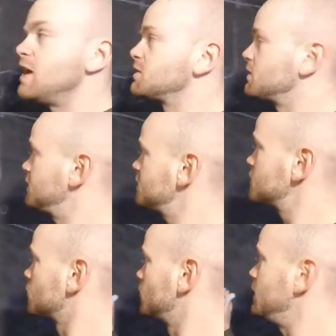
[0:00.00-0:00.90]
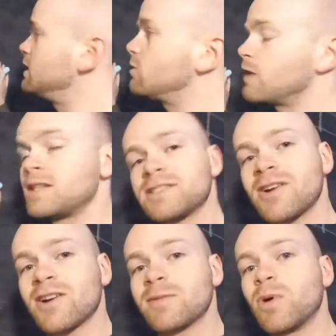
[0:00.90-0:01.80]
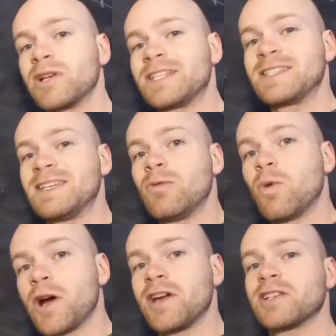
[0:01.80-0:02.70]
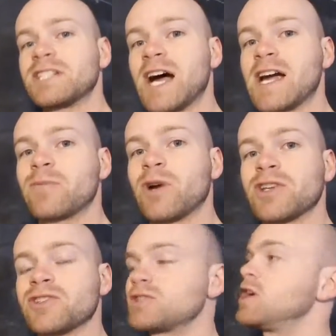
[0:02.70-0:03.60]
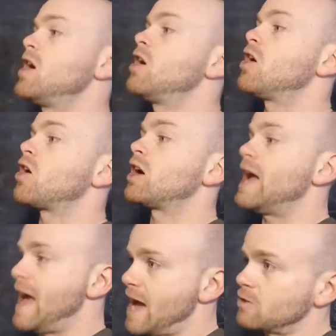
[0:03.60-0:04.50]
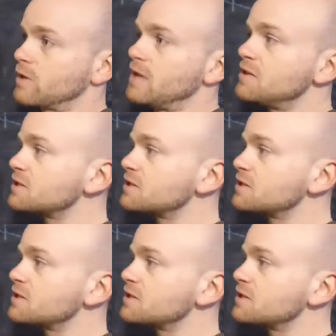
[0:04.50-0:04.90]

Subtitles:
So this is a really great starting point to see where your tire pressures are at, okay?